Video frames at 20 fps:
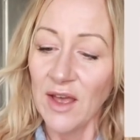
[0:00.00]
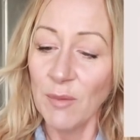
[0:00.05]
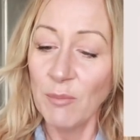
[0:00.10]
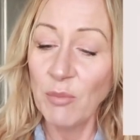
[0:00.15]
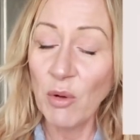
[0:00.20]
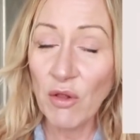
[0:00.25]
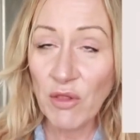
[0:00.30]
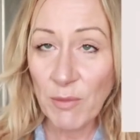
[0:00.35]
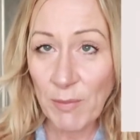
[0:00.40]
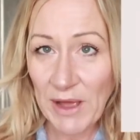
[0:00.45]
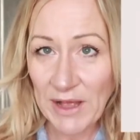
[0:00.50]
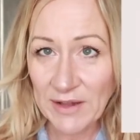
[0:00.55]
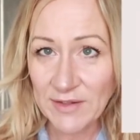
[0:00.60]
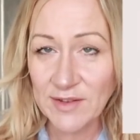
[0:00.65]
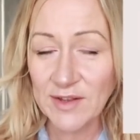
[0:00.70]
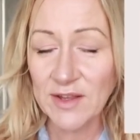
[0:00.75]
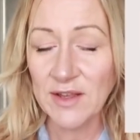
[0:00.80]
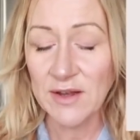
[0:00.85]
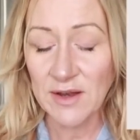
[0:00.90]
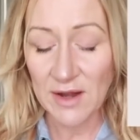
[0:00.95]
bought the
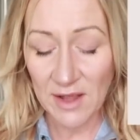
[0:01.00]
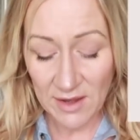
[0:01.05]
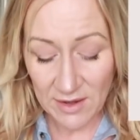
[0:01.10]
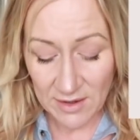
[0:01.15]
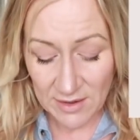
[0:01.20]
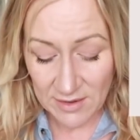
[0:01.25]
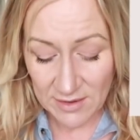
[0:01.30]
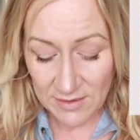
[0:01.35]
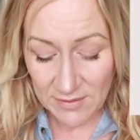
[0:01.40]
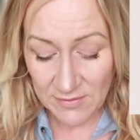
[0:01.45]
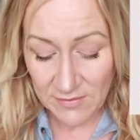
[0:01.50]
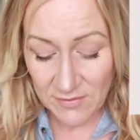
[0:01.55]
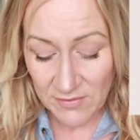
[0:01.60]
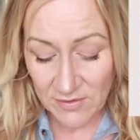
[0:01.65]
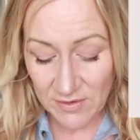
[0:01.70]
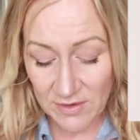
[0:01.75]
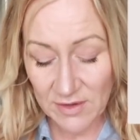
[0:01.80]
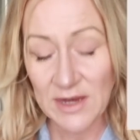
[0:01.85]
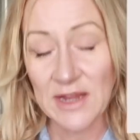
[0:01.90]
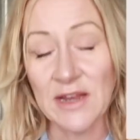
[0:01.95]
pattern
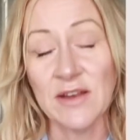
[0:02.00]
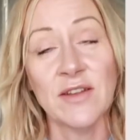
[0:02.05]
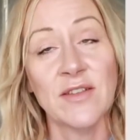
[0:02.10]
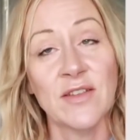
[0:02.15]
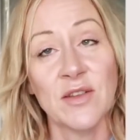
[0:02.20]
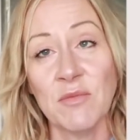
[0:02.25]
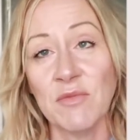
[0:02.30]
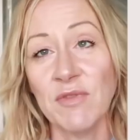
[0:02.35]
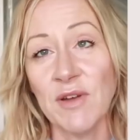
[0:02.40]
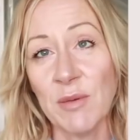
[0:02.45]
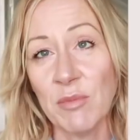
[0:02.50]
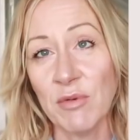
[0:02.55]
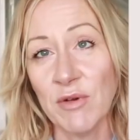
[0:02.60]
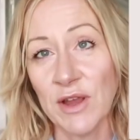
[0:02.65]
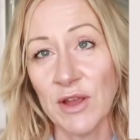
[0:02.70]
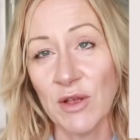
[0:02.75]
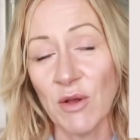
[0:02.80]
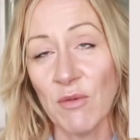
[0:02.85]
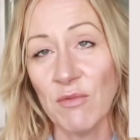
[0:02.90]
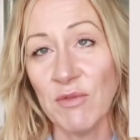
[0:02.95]
and needed some
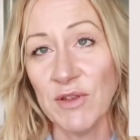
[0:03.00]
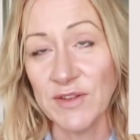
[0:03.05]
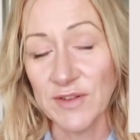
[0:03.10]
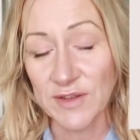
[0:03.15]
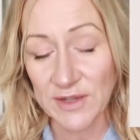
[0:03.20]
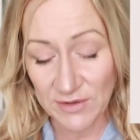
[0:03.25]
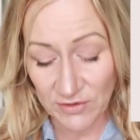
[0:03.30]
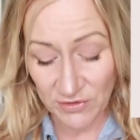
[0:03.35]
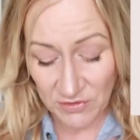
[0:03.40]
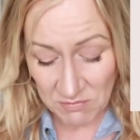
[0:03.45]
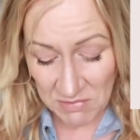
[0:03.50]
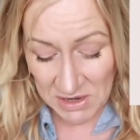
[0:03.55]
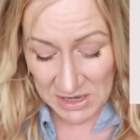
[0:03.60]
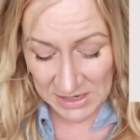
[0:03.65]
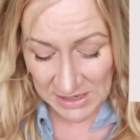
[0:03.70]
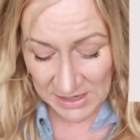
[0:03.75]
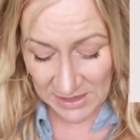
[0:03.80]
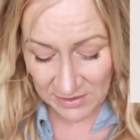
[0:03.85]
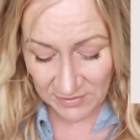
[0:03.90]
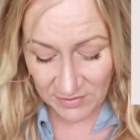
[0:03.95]
fabric obviously to
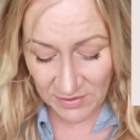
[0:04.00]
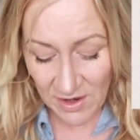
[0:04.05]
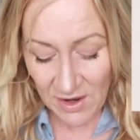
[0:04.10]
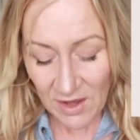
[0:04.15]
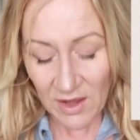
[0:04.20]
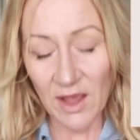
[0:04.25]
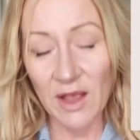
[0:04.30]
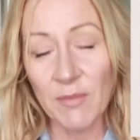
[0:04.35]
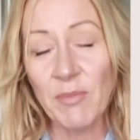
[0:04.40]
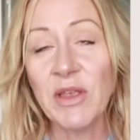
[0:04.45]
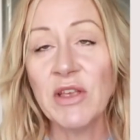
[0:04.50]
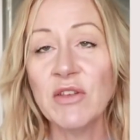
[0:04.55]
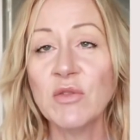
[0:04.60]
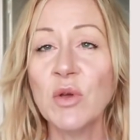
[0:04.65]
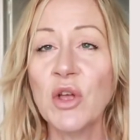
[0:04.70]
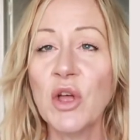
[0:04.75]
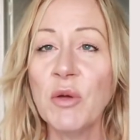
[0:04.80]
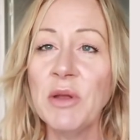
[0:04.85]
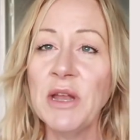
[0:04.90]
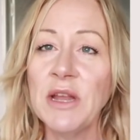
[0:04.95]
make it. And because
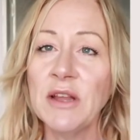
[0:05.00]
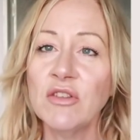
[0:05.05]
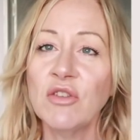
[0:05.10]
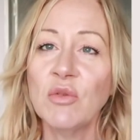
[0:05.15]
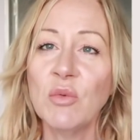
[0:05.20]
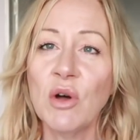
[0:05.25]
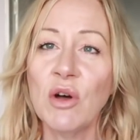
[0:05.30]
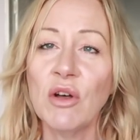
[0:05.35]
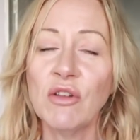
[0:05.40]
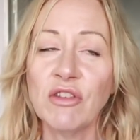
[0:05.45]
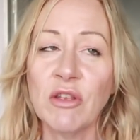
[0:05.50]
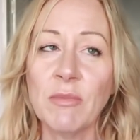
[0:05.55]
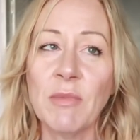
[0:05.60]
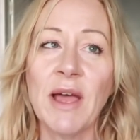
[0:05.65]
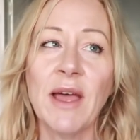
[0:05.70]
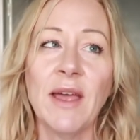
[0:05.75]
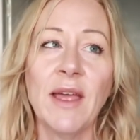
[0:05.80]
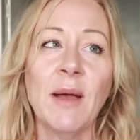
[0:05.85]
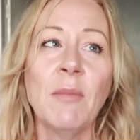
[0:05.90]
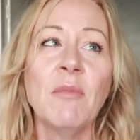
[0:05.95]
we're coming into autumn,
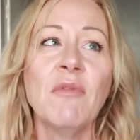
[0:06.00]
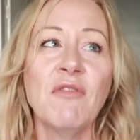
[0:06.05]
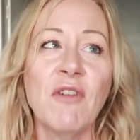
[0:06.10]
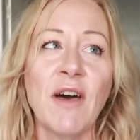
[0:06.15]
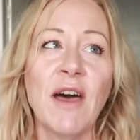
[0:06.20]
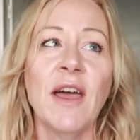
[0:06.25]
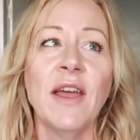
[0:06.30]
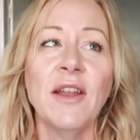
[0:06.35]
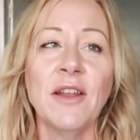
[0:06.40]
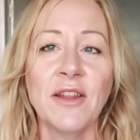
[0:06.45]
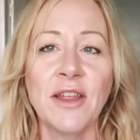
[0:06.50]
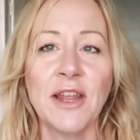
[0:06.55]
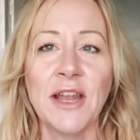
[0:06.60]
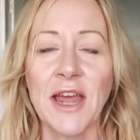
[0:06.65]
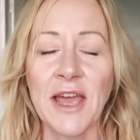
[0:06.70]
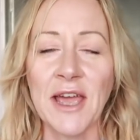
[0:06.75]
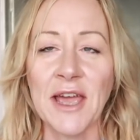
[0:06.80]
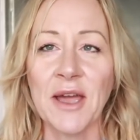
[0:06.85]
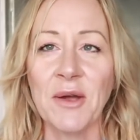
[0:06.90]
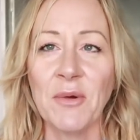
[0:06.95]
I am finally
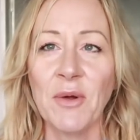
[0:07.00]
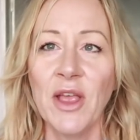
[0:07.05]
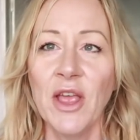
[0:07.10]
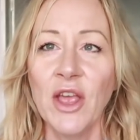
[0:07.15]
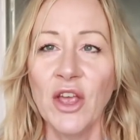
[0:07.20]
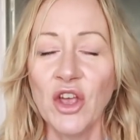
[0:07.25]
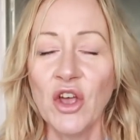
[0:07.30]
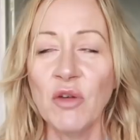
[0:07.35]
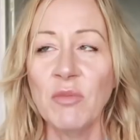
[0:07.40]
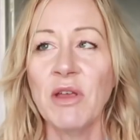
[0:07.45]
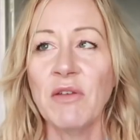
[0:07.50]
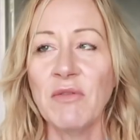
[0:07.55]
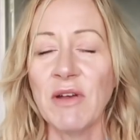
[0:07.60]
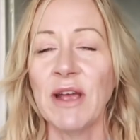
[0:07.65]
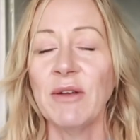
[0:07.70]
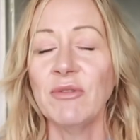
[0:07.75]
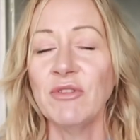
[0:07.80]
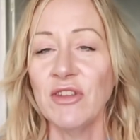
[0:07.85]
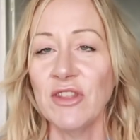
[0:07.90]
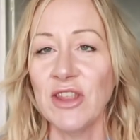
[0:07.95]
now coming
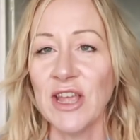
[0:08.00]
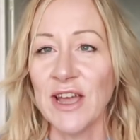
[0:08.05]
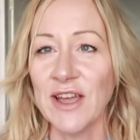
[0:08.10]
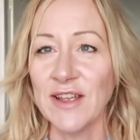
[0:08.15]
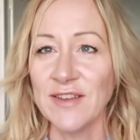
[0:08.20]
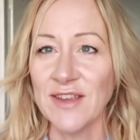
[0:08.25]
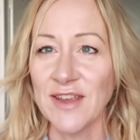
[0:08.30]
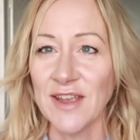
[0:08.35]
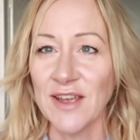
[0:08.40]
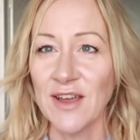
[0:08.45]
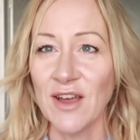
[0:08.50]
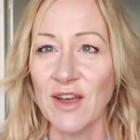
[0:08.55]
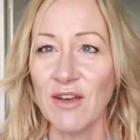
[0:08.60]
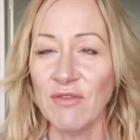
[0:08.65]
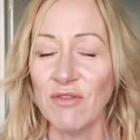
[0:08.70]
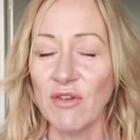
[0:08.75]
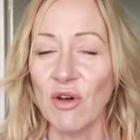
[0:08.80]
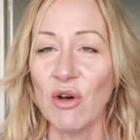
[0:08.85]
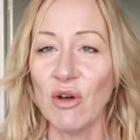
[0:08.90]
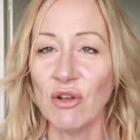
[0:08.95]
round to the idea
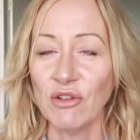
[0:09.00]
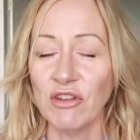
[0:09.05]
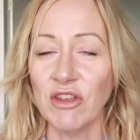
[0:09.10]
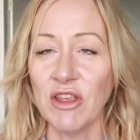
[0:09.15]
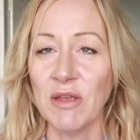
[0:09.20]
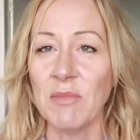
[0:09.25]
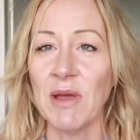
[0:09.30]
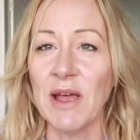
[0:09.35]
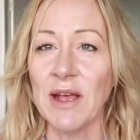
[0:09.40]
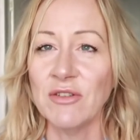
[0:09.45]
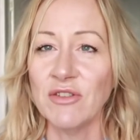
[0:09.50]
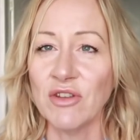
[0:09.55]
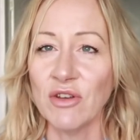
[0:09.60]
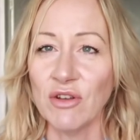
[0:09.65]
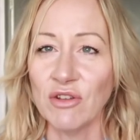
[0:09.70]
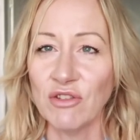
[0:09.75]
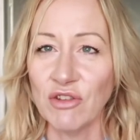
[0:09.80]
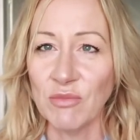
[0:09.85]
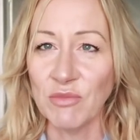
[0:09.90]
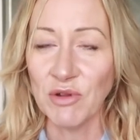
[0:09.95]
of autumn and
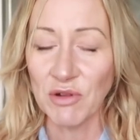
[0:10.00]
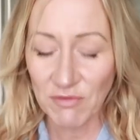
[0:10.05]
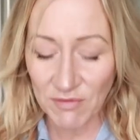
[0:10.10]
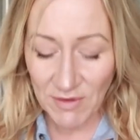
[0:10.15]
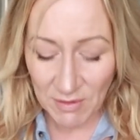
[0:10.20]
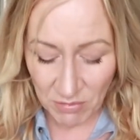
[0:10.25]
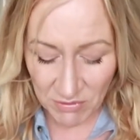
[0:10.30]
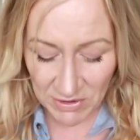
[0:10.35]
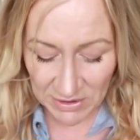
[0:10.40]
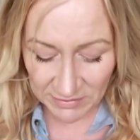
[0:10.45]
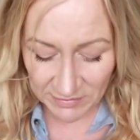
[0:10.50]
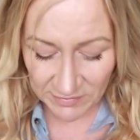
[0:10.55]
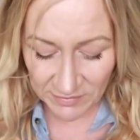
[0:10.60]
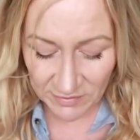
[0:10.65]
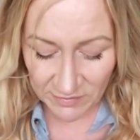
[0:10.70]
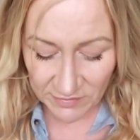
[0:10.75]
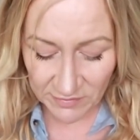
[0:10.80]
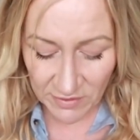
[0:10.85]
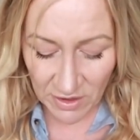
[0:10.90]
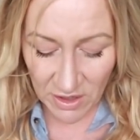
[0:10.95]
autumnal fabrics.
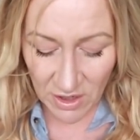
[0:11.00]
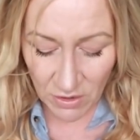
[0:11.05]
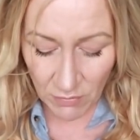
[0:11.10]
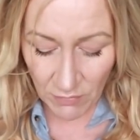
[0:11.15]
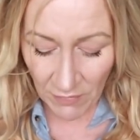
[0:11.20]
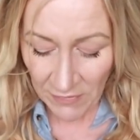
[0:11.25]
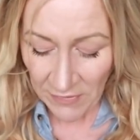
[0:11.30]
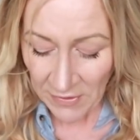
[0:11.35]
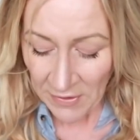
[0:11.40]
So